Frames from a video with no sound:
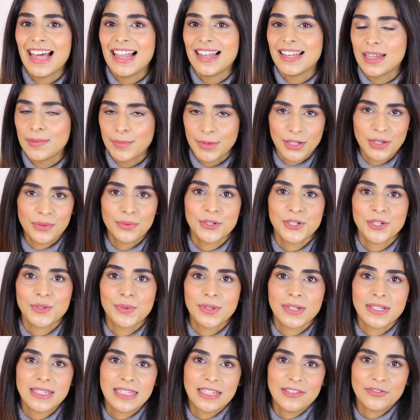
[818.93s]
Let me know what you
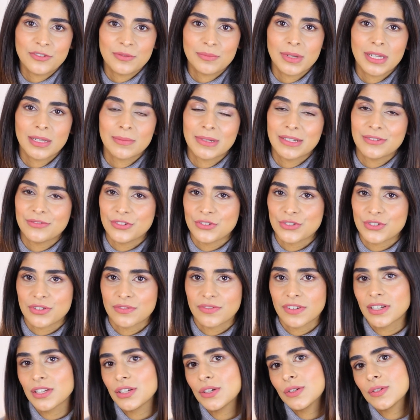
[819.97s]
want to see from me in my future
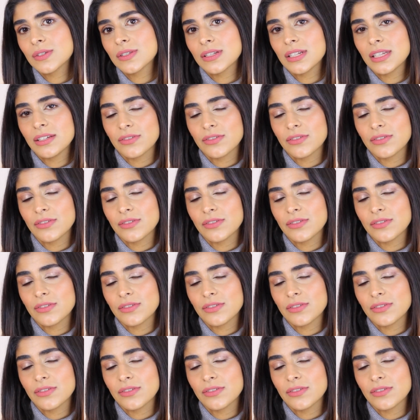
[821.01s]
videos.